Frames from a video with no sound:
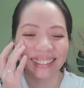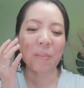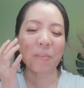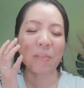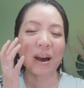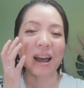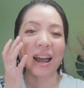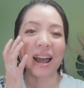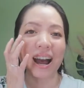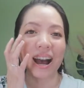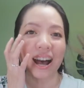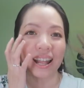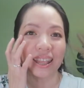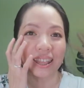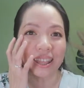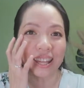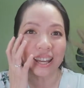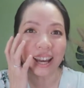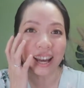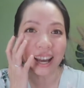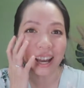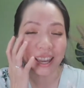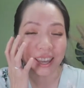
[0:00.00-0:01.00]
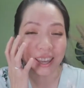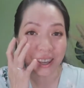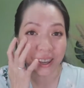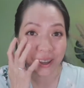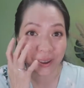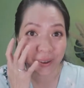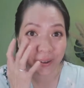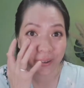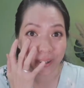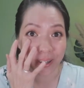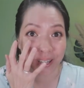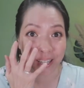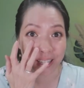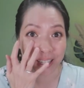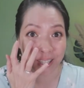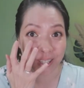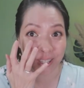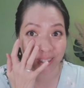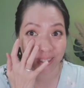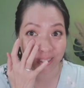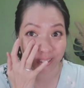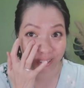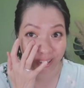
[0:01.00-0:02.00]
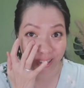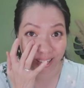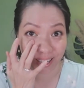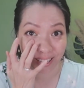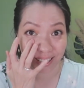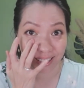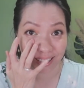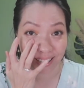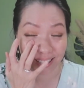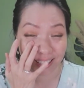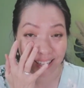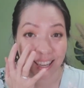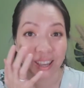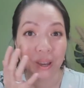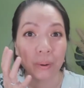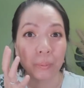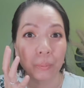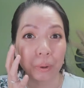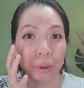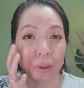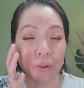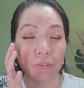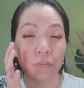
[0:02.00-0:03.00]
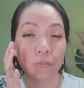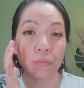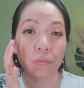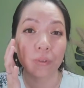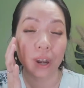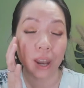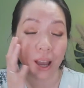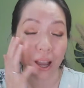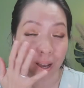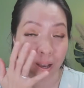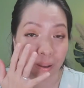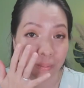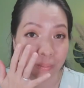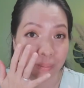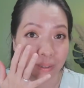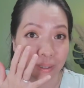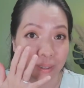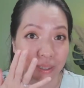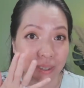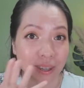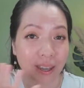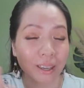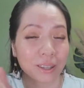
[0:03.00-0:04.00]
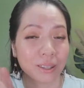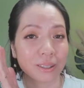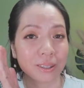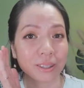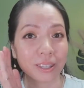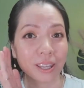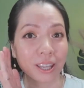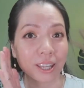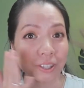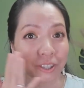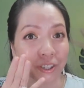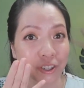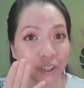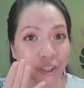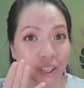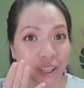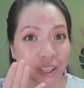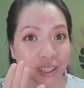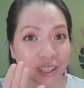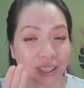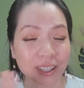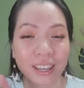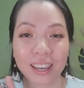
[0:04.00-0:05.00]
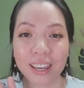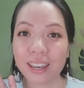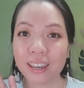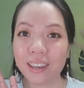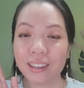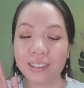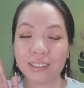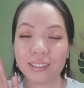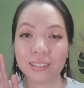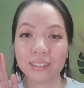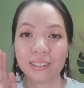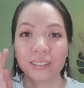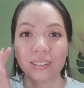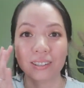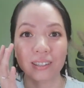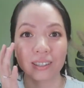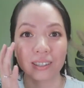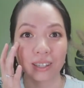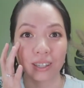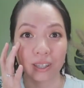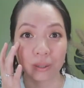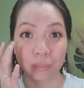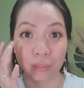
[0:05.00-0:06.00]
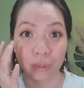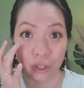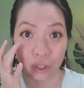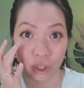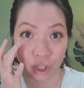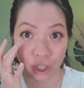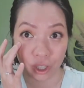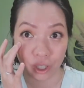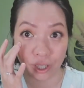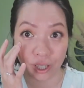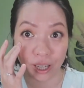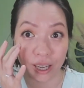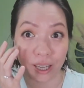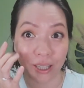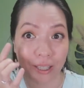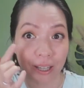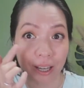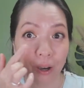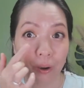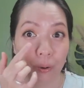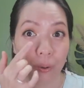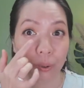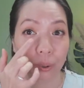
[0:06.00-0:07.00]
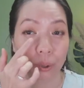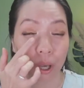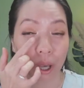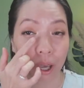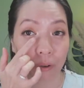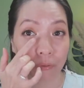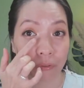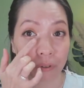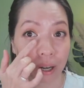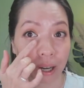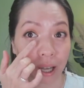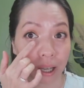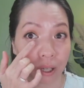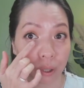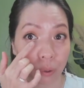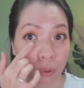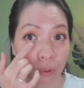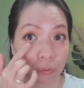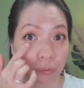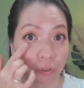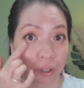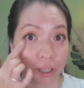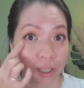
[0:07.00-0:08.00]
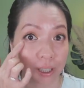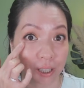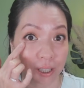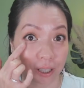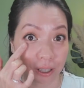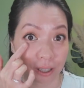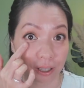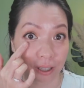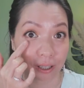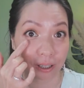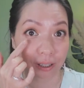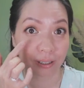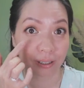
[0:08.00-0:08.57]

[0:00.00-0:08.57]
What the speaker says: My under eye area is dry, with lumps and textured, and this is mature and I also have lines over here.